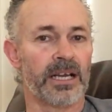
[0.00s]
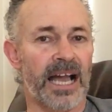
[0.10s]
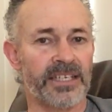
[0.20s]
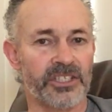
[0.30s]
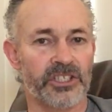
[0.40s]

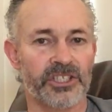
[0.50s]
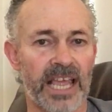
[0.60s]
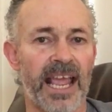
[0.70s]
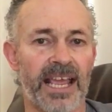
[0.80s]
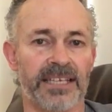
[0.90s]

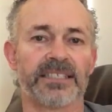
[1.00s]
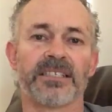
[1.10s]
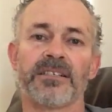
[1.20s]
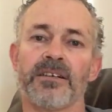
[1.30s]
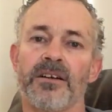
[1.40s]
understand
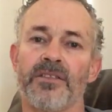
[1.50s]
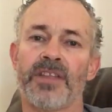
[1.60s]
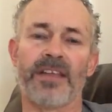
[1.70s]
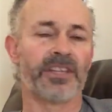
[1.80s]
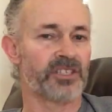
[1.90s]

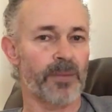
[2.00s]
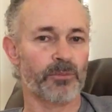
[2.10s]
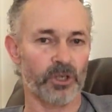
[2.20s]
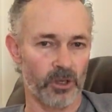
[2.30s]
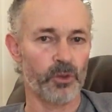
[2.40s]
that there's
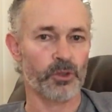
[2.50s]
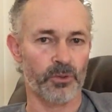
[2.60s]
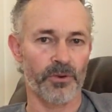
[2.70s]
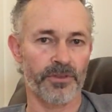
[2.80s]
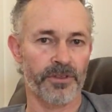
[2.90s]
absolute
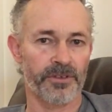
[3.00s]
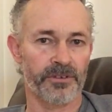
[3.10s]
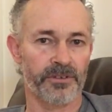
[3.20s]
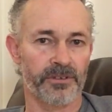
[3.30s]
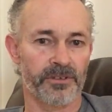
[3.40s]
truth,
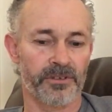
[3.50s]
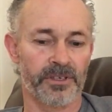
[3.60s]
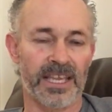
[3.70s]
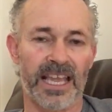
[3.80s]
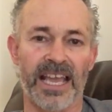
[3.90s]

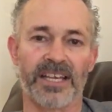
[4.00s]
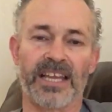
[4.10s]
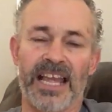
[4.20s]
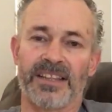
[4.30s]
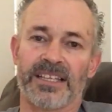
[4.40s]
and
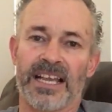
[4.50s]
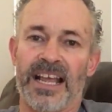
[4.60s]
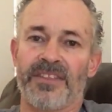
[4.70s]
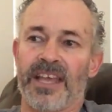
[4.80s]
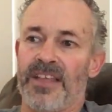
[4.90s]

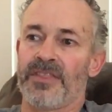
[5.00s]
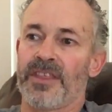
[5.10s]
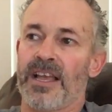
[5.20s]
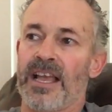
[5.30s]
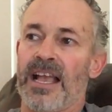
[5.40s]

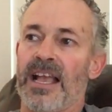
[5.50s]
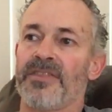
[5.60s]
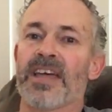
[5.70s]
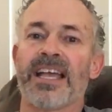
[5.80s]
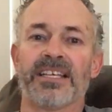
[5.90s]

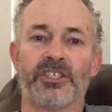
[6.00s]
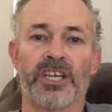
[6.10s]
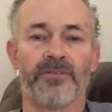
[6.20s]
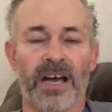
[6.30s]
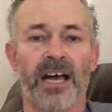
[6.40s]
they
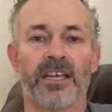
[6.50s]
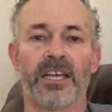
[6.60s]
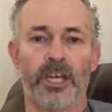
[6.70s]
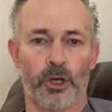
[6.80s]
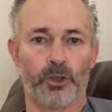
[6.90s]
endeavour
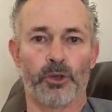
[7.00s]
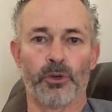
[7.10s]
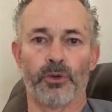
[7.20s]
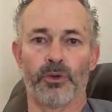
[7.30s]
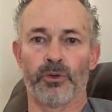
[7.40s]

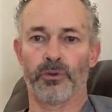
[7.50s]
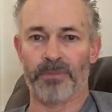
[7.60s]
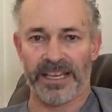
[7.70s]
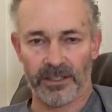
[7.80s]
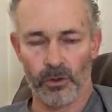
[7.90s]
to
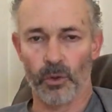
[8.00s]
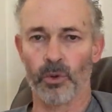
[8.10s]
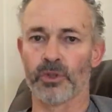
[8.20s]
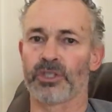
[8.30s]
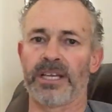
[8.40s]
make
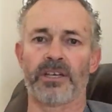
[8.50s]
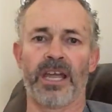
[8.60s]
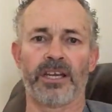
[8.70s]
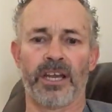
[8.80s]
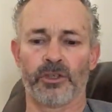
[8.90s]
laws
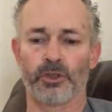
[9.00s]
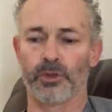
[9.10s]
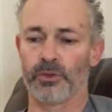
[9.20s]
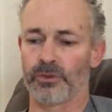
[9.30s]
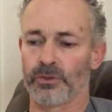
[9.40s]
and
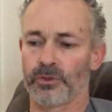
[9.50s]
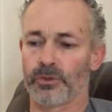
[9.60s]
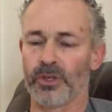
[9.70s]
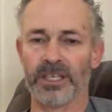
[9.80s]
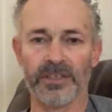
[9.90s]
to
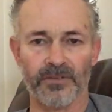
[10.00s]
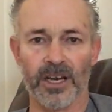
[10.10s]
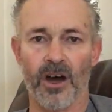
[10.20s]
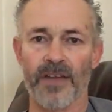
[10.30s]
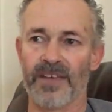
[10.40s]
live
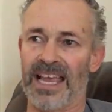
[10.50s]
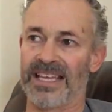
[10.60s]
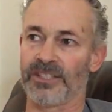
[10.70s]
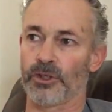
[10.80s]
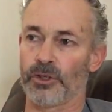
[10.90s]
life
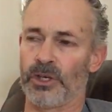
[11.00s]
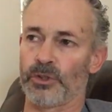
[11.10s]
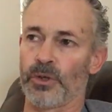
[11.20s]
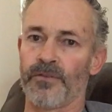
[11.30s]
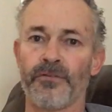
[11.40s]
and
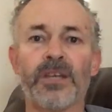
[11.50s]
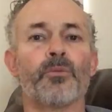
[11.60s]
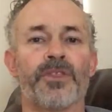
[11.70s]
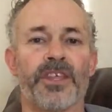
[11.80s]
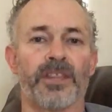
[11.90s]
to
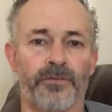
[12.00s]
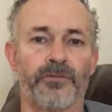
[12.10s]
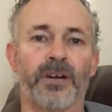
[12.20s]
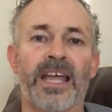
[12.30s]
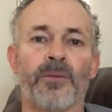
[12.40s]
fit within the
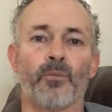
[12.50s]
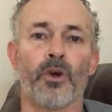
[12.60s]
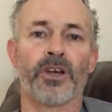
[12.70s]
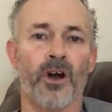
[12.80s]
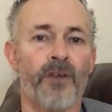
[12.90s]

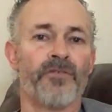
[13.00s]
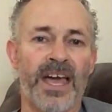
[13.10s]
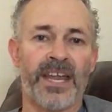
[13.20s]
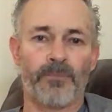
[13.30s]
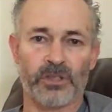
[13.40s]
framework of
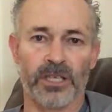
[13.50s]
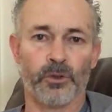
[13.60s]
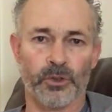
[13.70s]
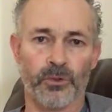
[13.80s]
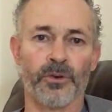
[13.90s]
that
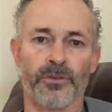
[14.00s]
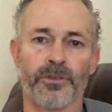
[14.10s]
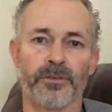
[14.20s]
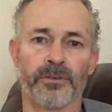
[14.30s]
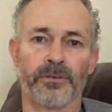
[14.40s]
absolute
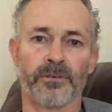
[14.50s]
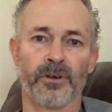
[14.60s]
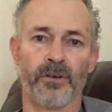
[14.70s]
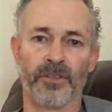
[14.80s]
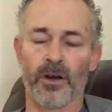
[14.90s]
truth
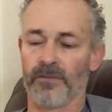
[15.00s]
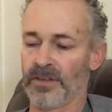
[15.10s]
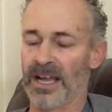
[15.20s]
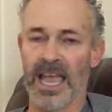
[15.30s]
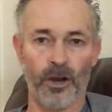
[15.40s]
of
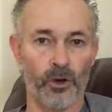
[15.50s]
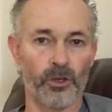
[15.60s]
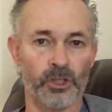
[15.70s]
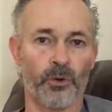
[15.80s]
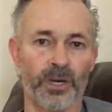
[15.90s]
how
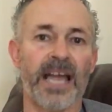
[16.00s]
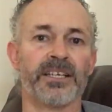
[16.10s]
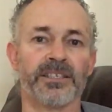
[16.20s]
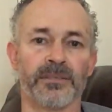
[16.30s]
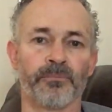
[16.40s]
God's
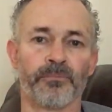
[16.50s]
created them.